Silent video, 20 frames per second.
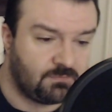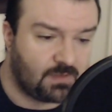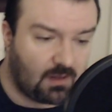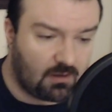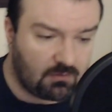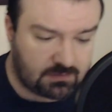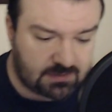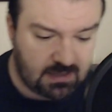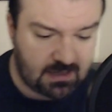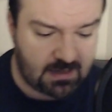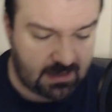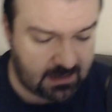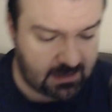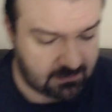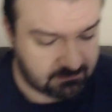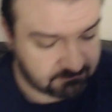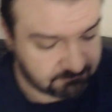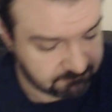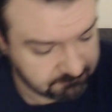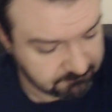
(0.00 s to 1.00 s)
okay.
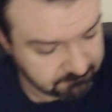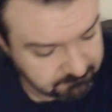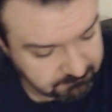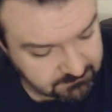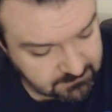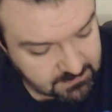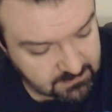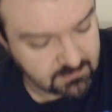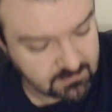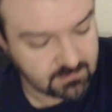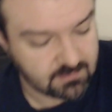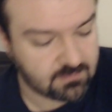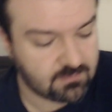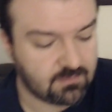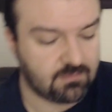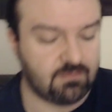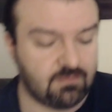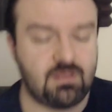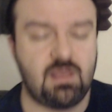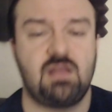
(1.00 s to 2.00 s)

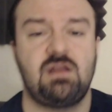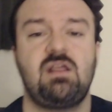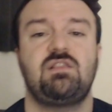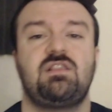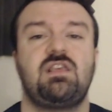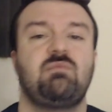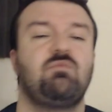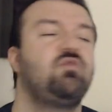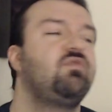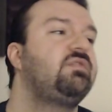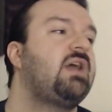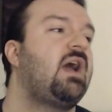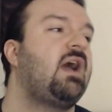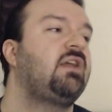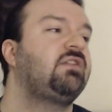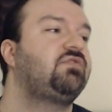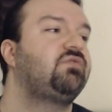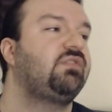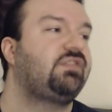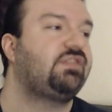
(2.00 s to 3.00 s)
Then they moved
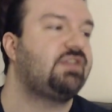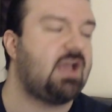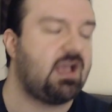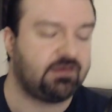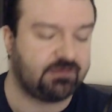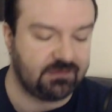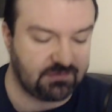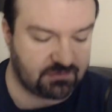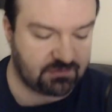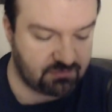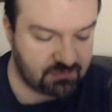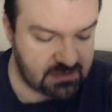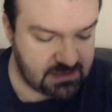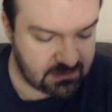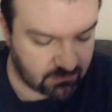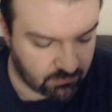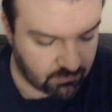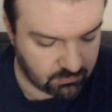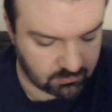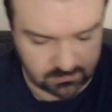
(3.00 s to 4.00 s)
on to Assassin's
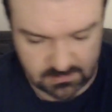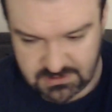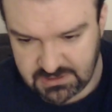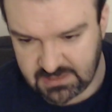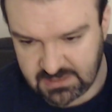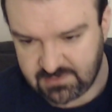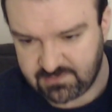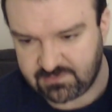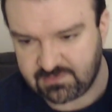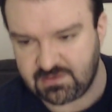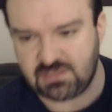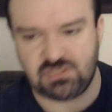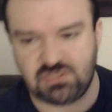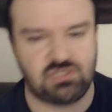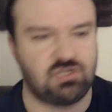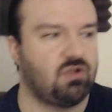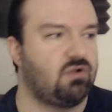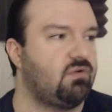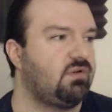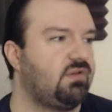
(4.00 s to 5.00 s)
Creed Origins and they
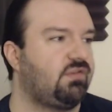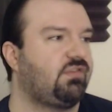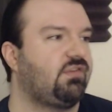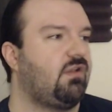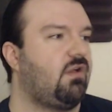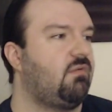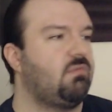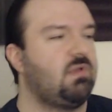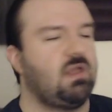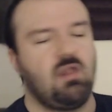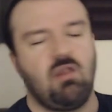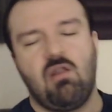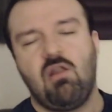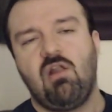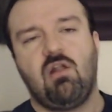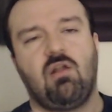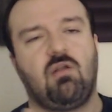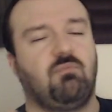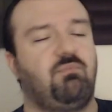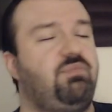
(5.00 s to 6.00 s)
showed some
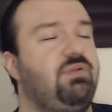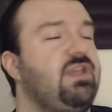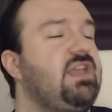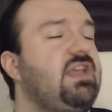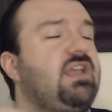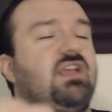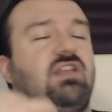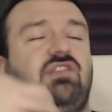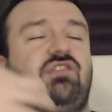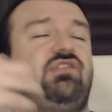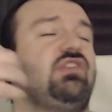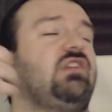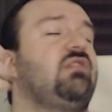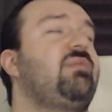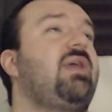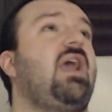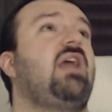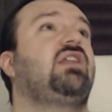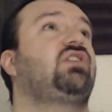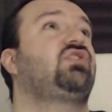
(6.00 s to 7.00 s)
big
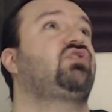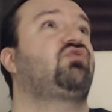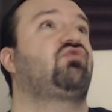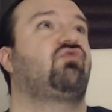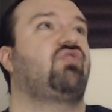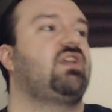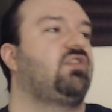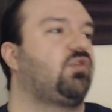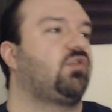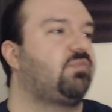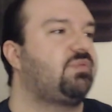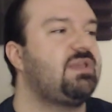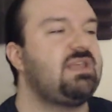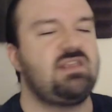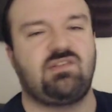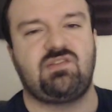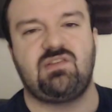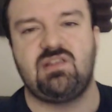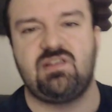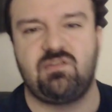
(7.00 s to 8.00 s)
cinematic trailer
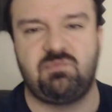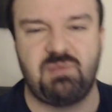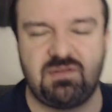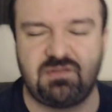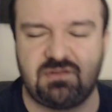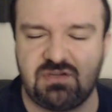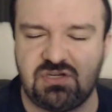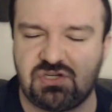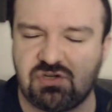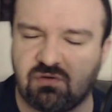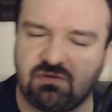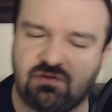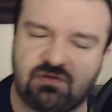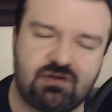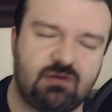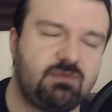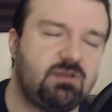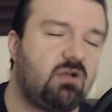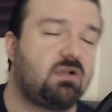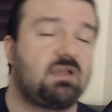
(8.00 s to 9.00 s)
pieces, basically showing there's
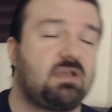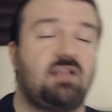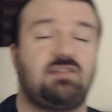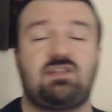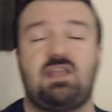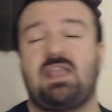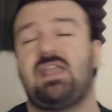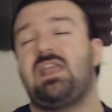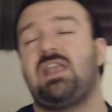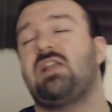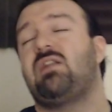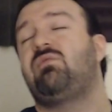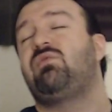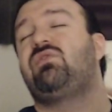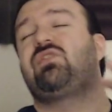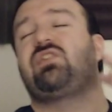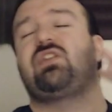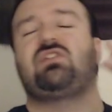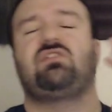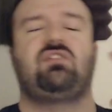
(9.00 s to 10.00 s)
going to be all kinds of
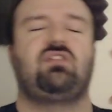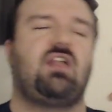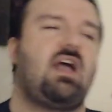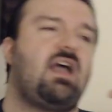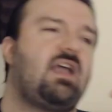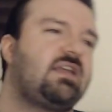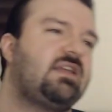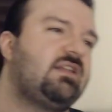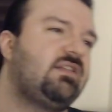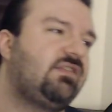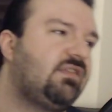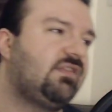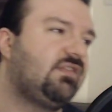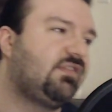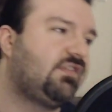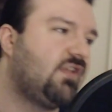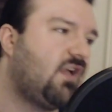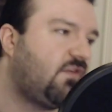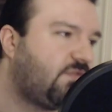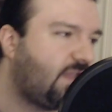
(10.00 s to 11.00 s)
animals, like lions and
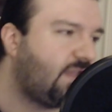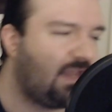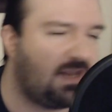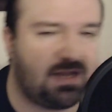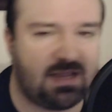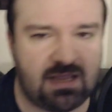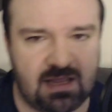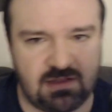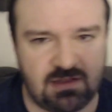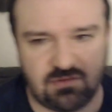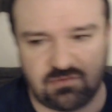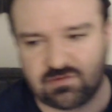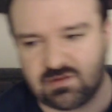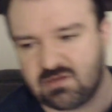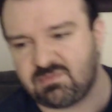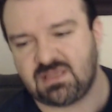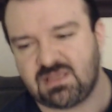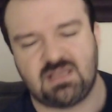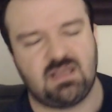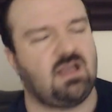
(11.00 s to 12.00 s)
stuff in it, and there's going
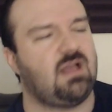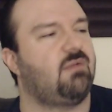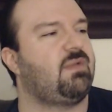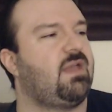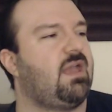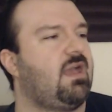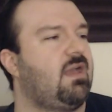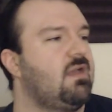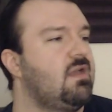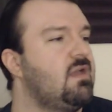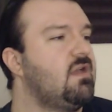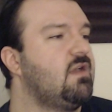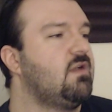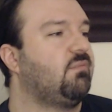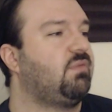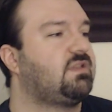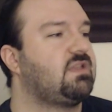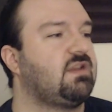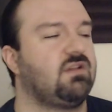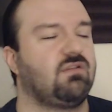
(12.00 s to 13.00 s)
to be combat.
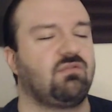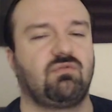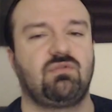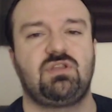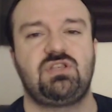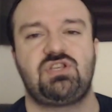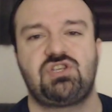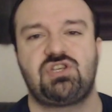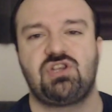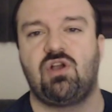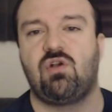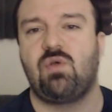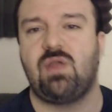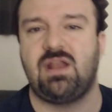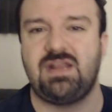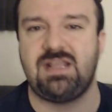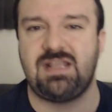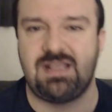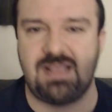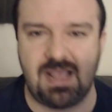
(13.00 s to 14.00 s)
But they didn't really show
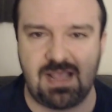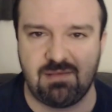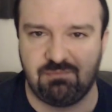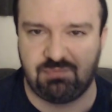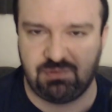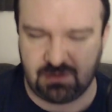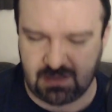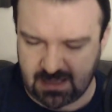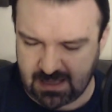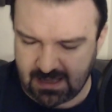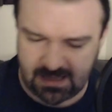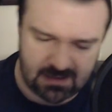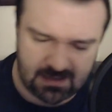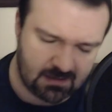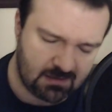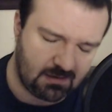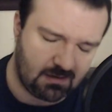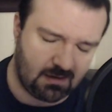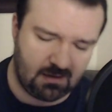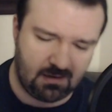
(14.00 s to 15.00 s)
any gameplay.
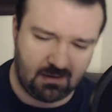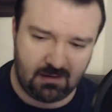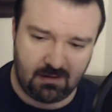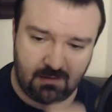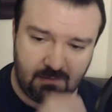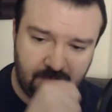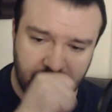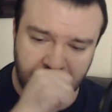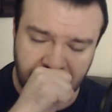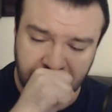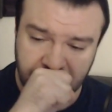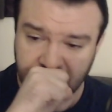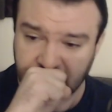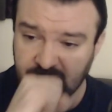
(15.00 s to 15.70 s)
Um,